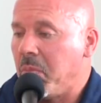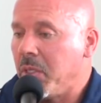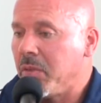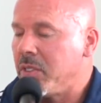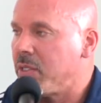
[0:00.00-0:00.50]

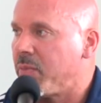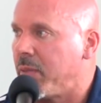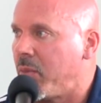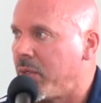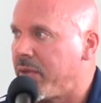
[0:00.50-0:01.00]
you know, he jumped
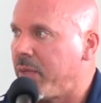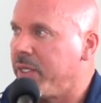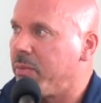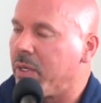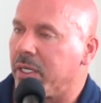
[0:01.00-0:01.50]
on board and thought we
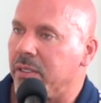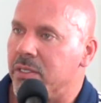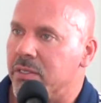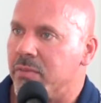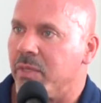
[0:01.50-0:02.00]
could market
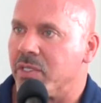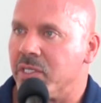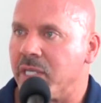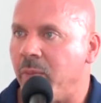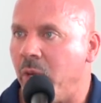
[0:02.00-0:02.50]
this much the
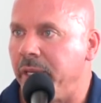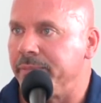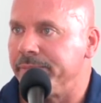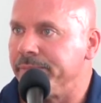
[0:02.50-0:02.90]
same way.